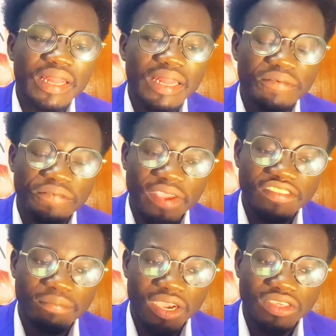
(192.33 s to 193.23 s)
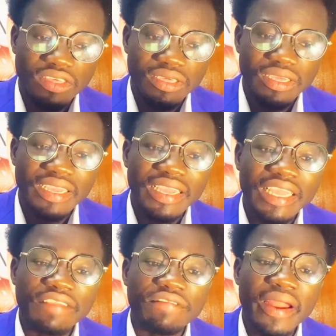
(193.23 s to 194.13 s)
The first match,
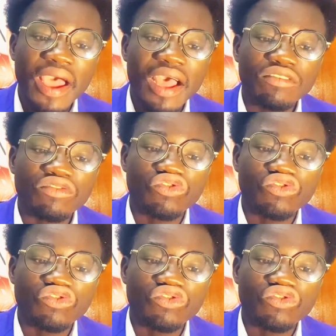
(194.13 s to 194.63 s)
if there are